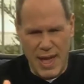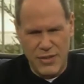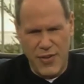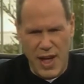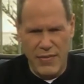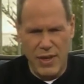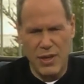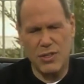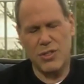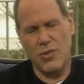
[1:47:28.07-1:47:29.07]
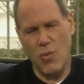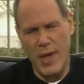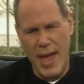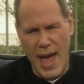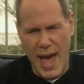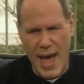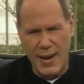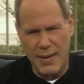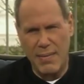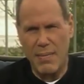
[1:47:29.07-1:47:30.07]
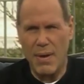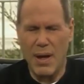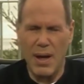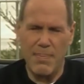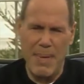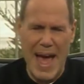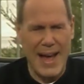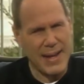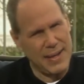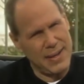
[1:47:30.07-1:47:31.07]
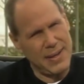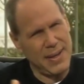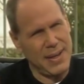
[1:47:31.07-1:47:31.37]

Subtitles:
in the last 5 years. We had back,